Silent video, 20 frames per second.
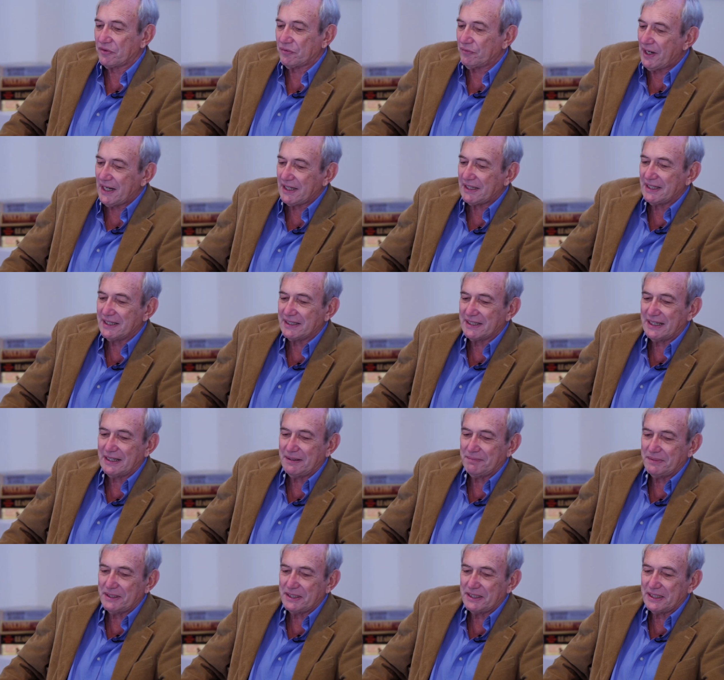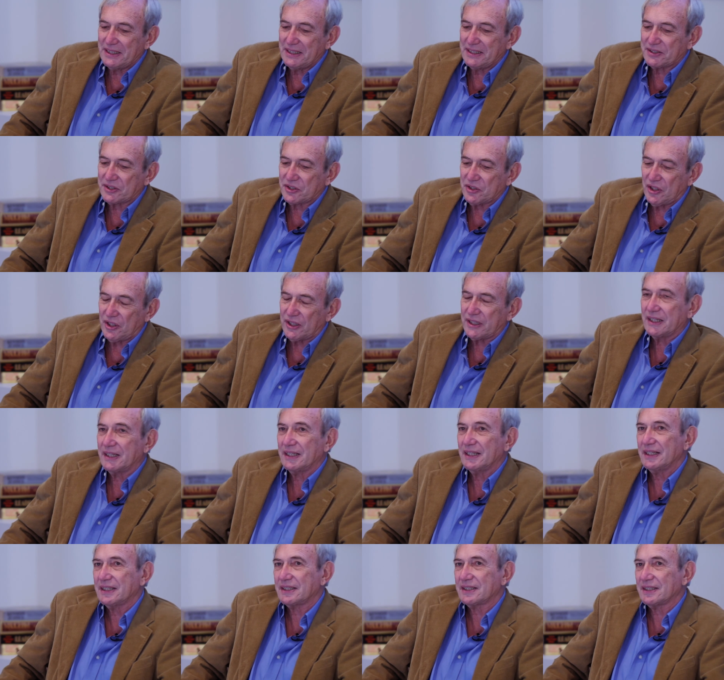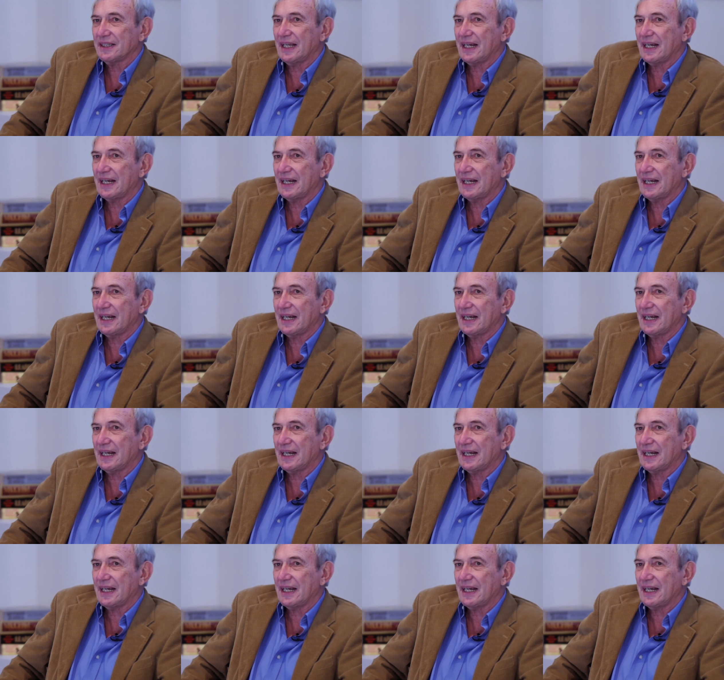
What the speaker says: threatening them is good. It's